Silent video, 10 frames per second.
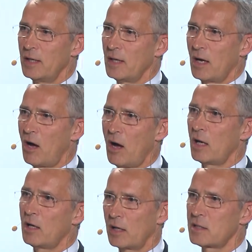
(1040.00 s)

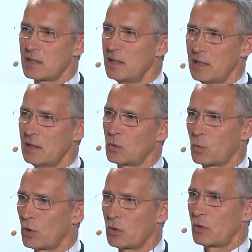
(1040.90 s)
highlights the need to
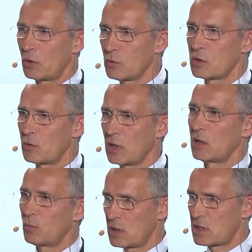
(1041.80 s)
work closer
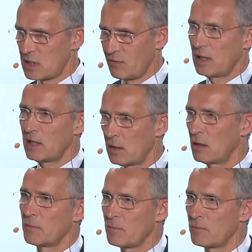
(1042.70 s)
together with civilian